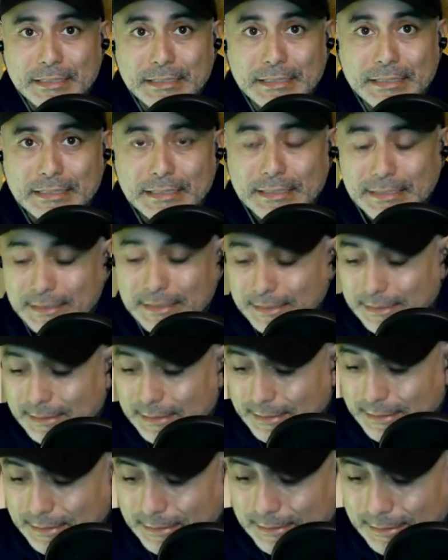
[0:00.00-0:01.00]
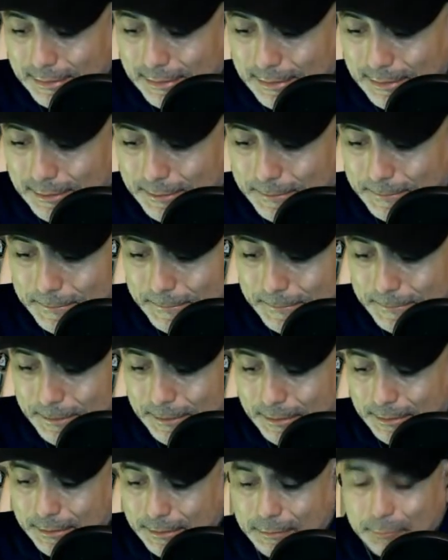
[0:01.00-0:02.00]

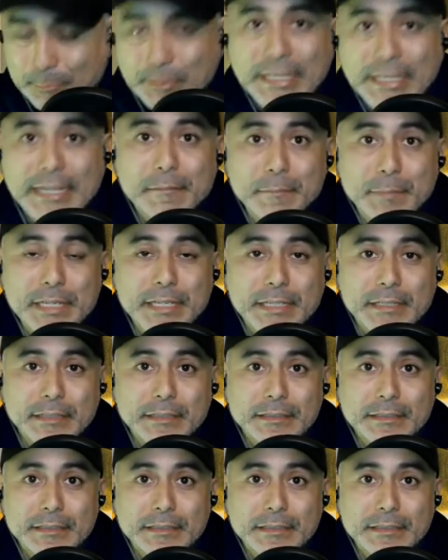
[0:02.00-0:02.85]
Plan B.